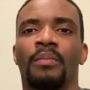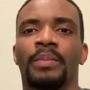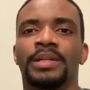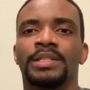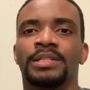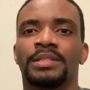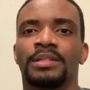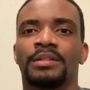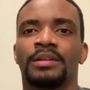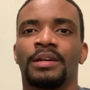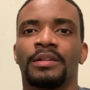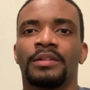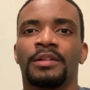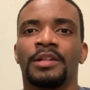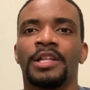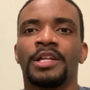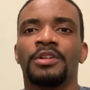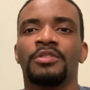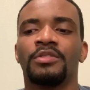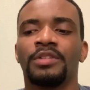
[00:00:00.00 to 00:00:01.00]
It's
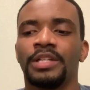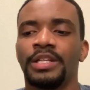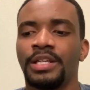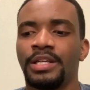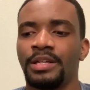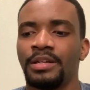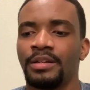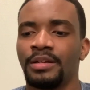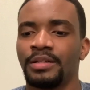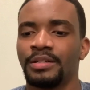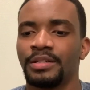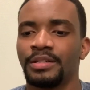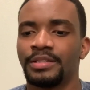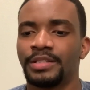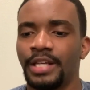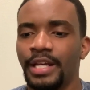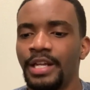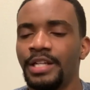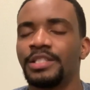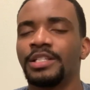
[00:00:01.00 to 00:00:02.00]
literally
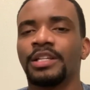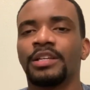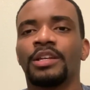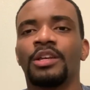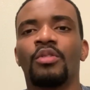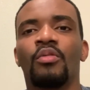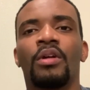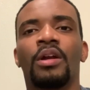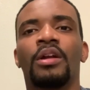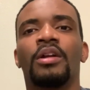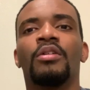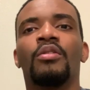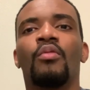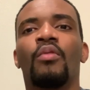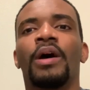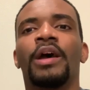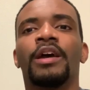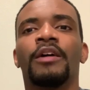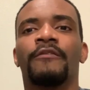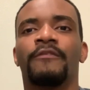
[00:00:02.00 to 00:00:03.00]
teaching you a new
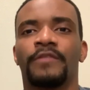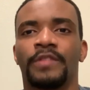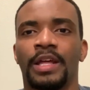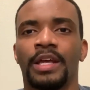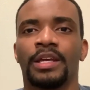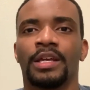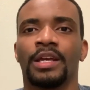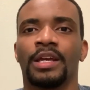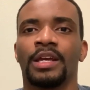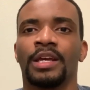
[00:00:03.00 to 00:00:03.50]
way of thinking.